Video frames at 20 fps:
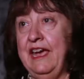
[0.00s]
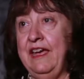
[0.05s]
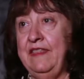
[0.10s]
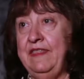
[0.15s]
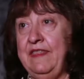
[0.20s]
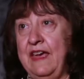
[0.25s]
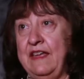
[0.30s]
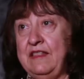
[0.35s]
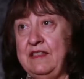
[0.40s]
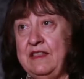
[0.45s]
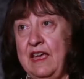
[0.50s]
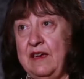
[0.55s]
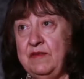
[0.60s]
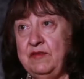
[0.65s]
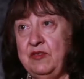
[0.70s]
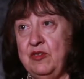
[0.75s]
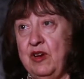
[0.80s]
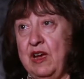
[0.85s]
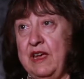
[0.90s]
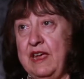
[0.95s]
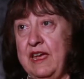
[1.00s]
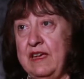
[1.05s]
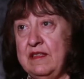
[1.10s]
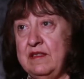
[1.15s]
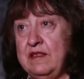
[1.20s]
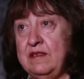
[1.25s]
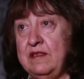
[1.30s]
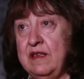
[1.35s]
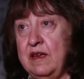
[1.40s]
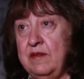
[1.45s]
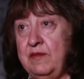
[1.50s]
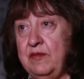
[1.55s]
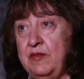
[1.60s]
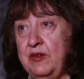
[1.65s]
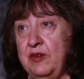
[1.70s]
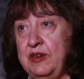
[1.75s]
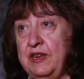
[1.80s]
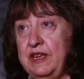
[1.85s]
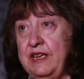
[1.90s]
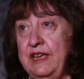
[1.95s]
and that's after I had
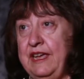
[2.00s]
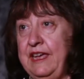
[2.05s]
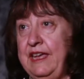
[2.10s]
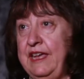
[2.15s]
suffered